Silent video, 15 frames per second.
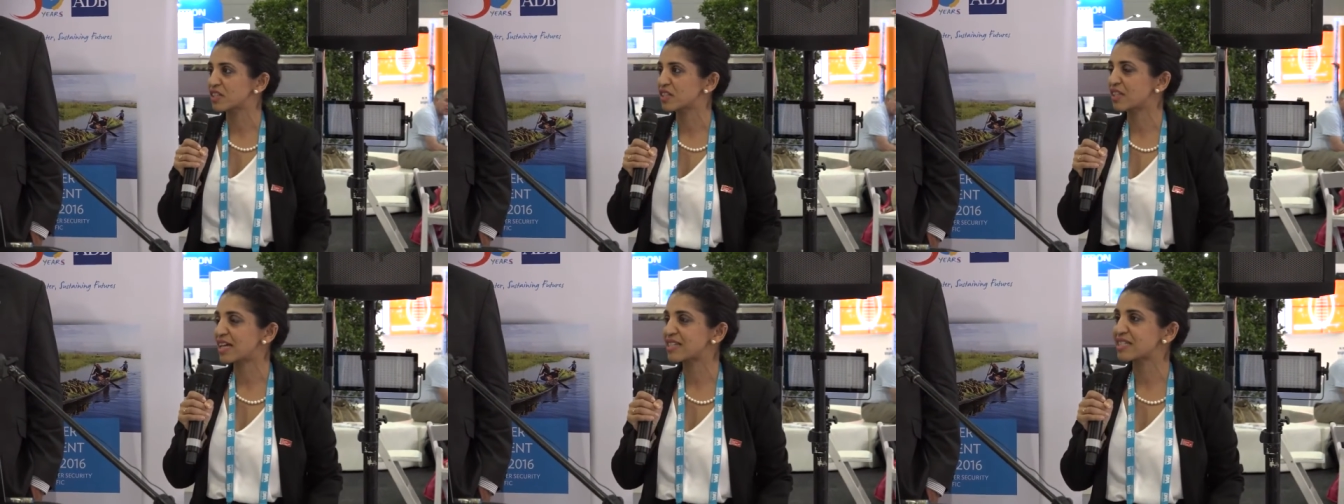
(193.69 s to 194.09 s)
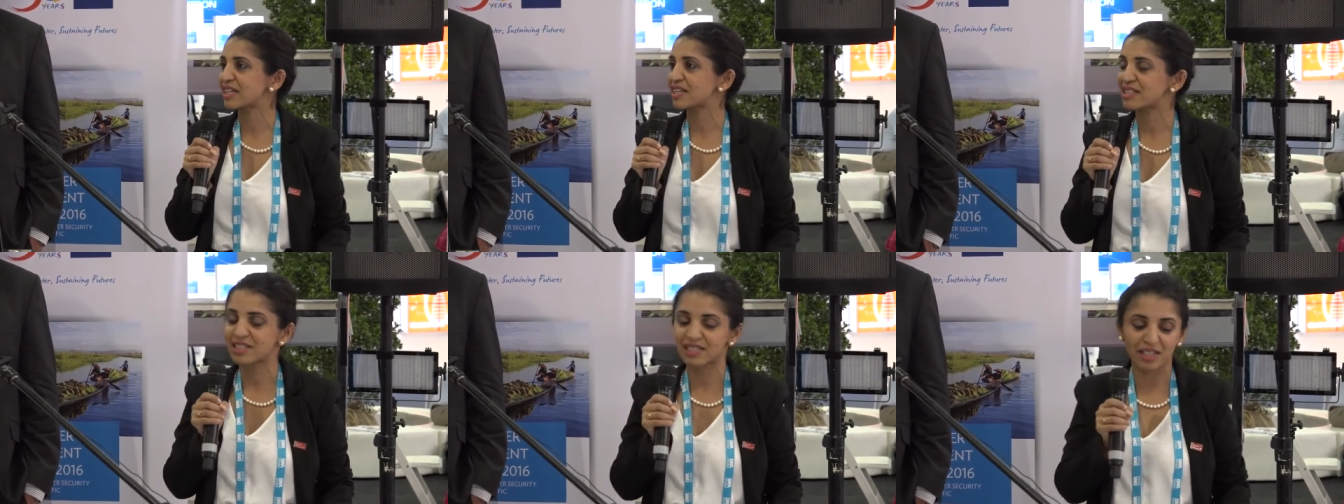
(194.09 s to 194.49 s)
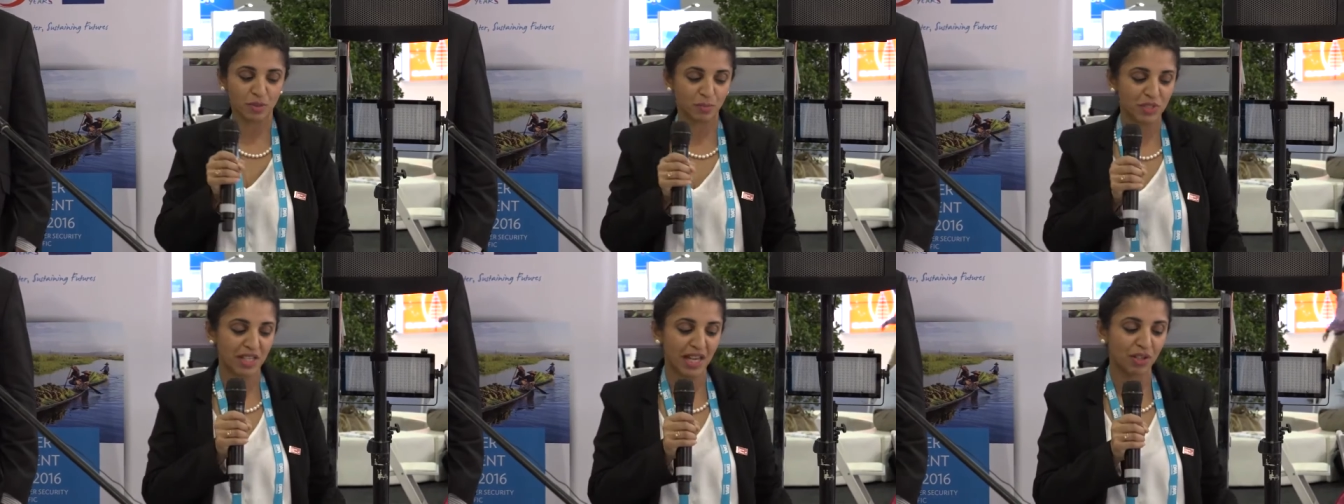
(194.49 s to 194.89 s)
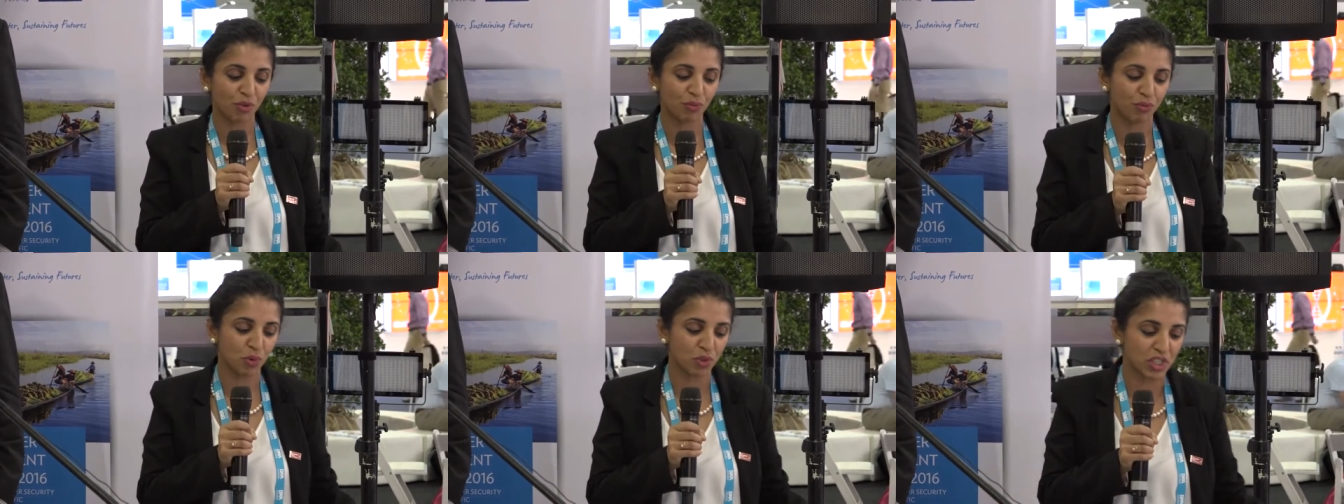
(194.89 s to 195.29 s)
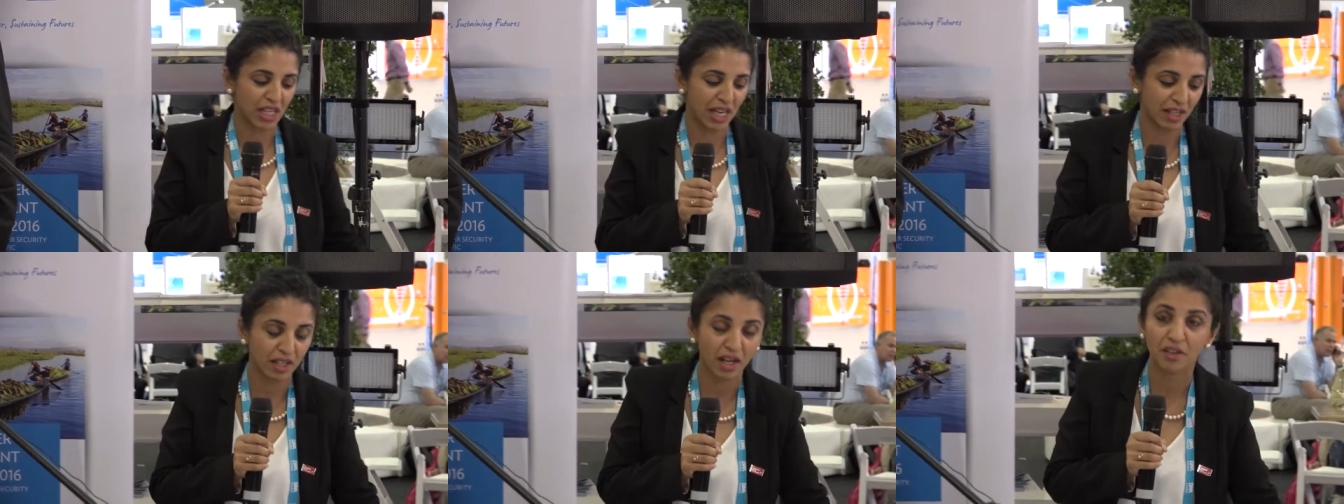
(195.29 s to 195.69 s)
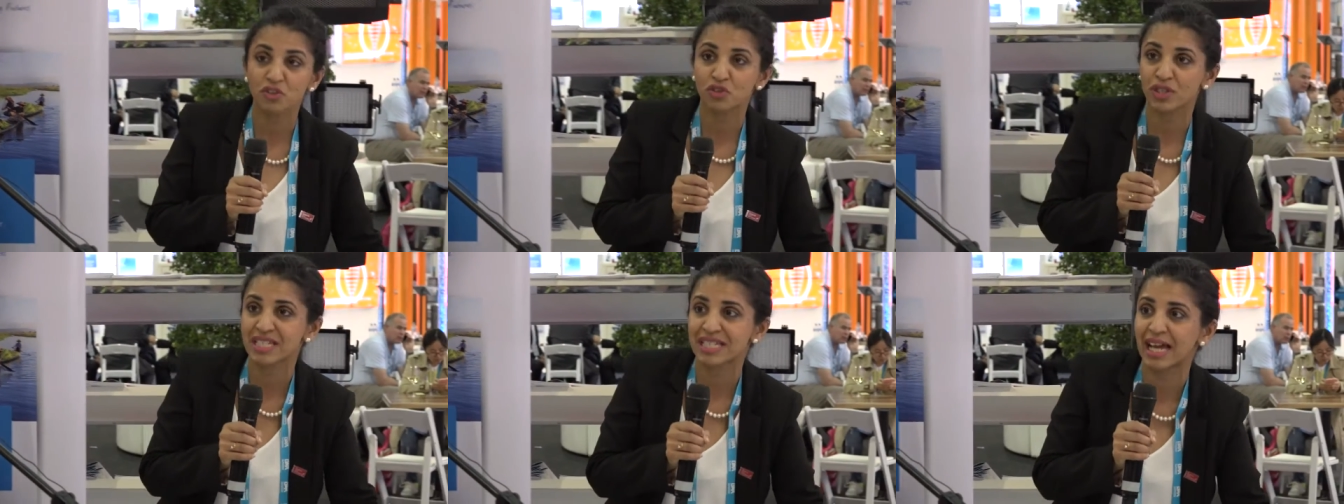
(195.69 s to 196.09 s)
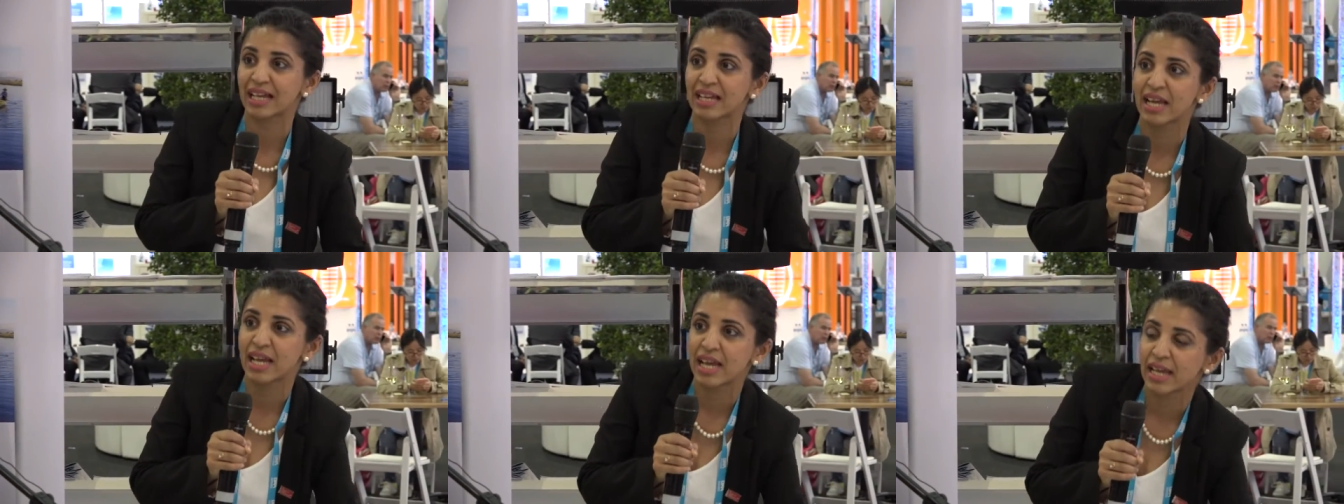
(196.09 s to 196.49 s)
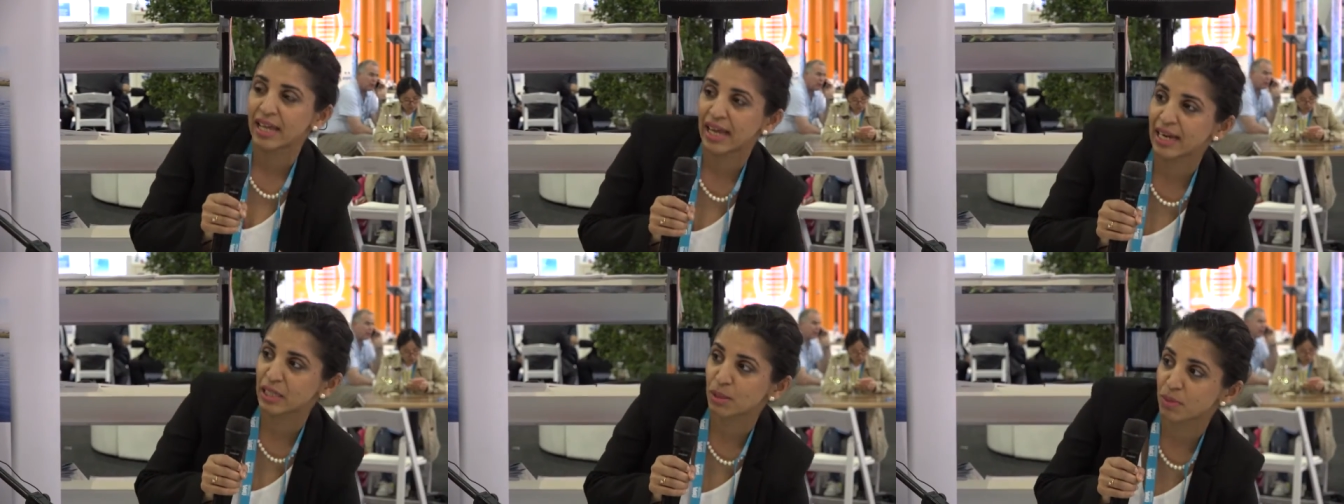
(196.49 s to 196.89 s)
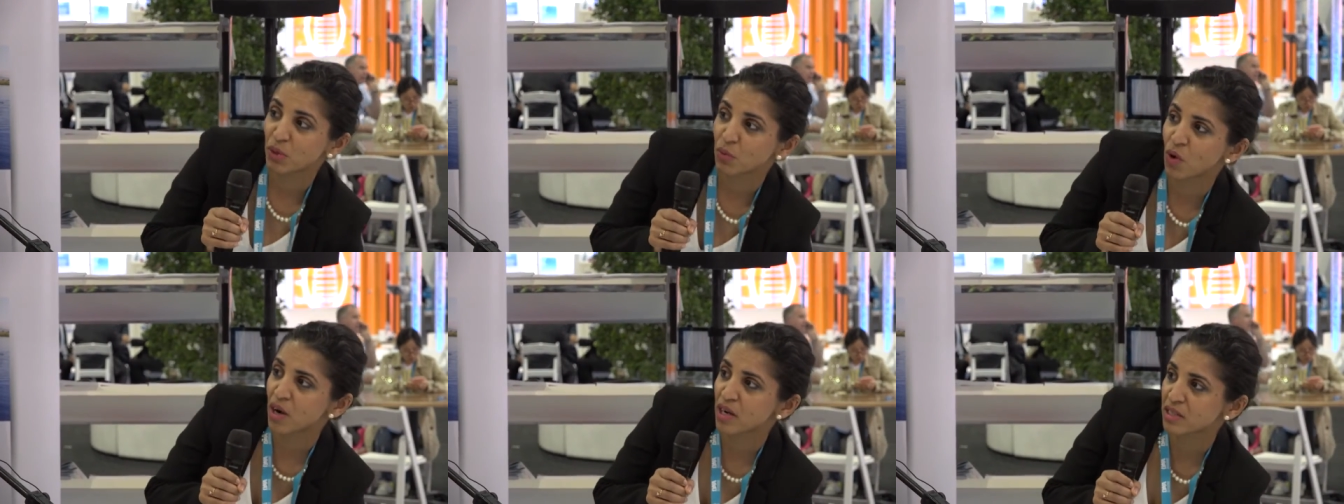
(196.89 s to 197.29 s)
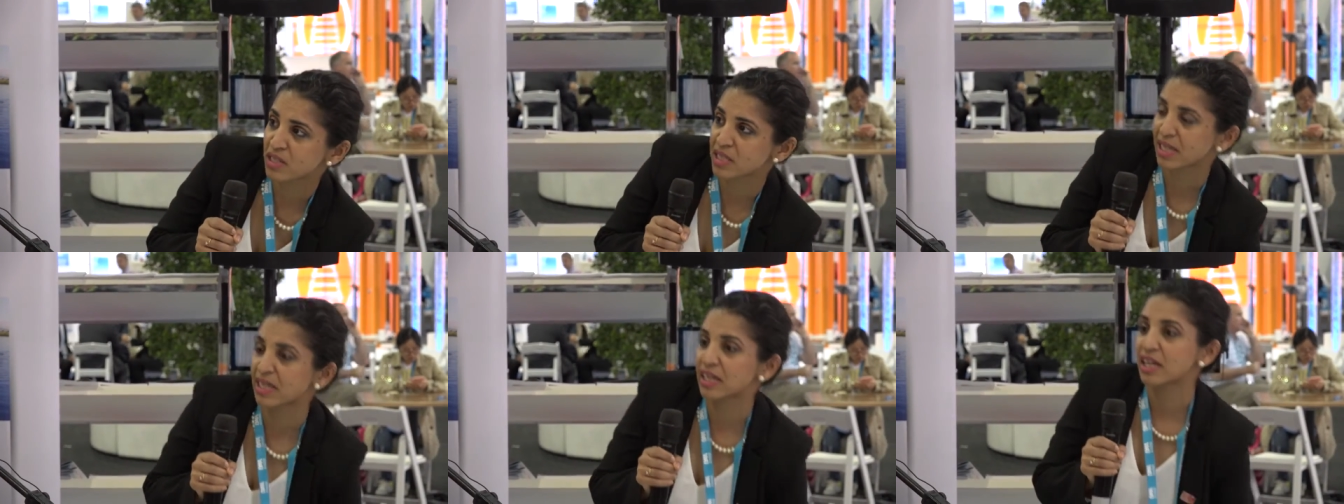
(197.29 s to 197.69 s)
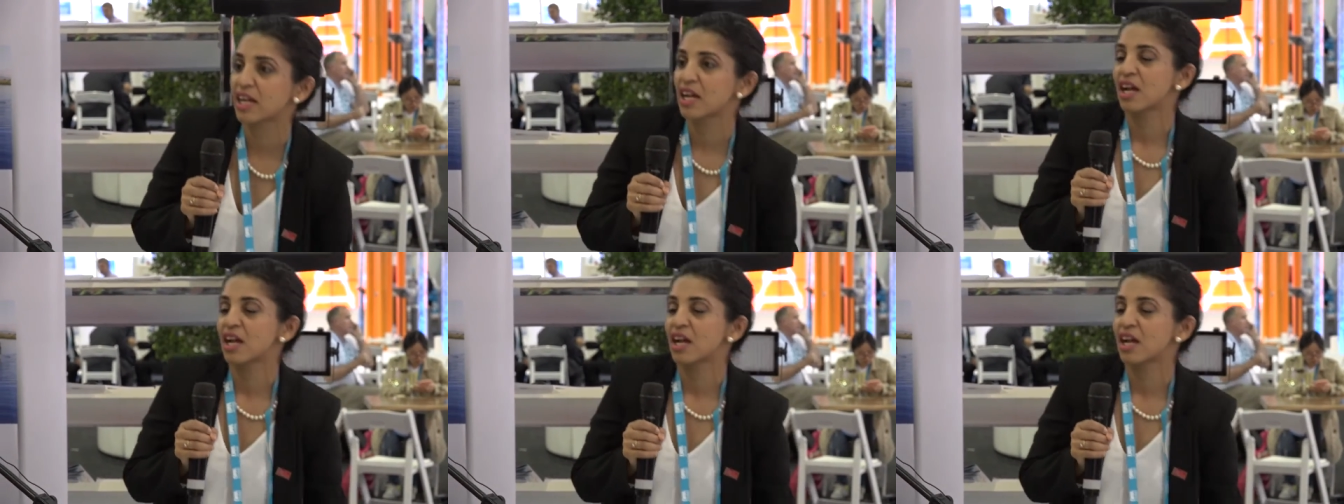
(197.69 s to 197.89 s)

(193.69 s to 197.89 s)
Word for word: so that's 66% of 48 countries that ADB works in,